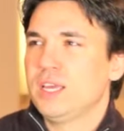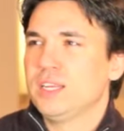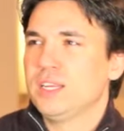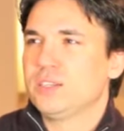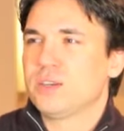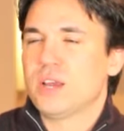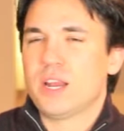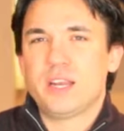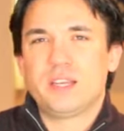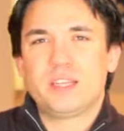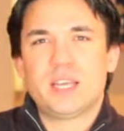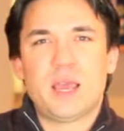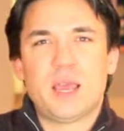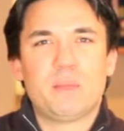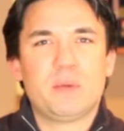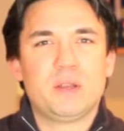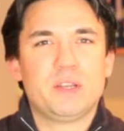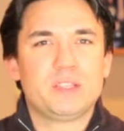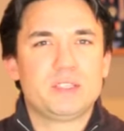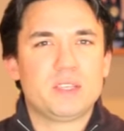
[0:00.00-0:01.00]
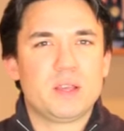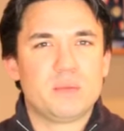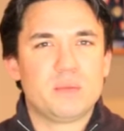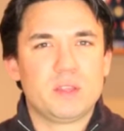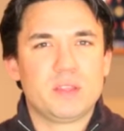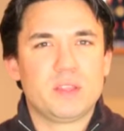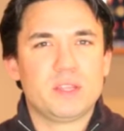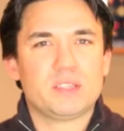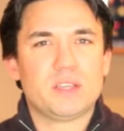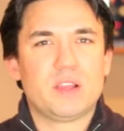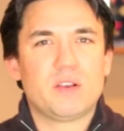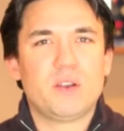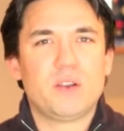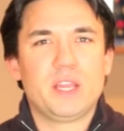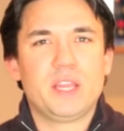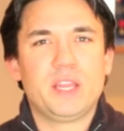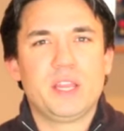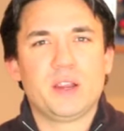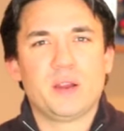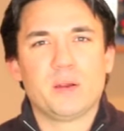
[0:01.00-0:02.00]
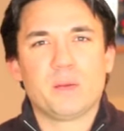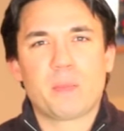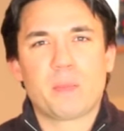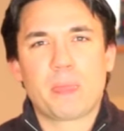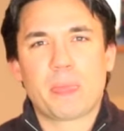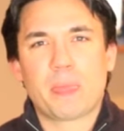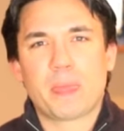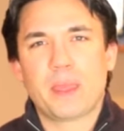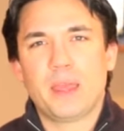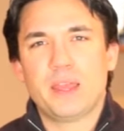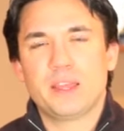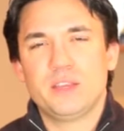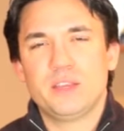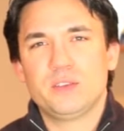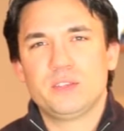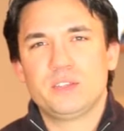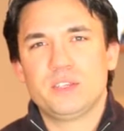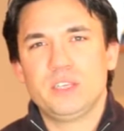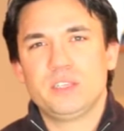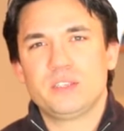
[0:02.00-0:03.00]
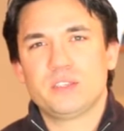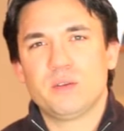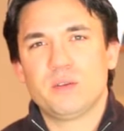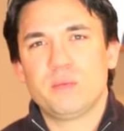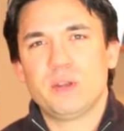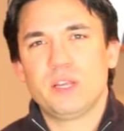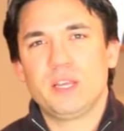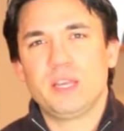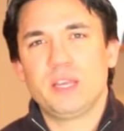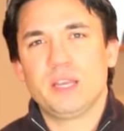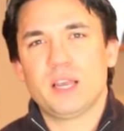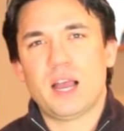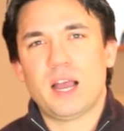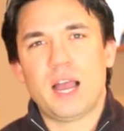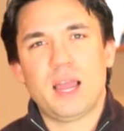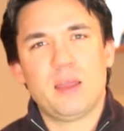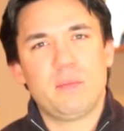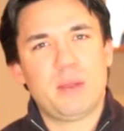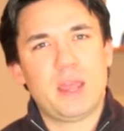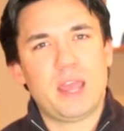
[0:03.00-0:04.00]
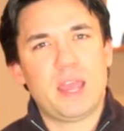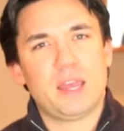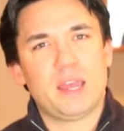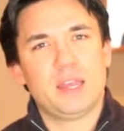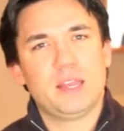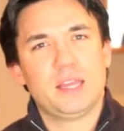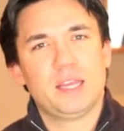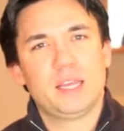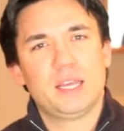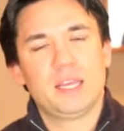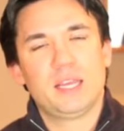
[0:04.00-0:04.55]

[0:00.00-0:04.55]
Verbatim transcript: try to tap into something that's already here. Like you see so many iPad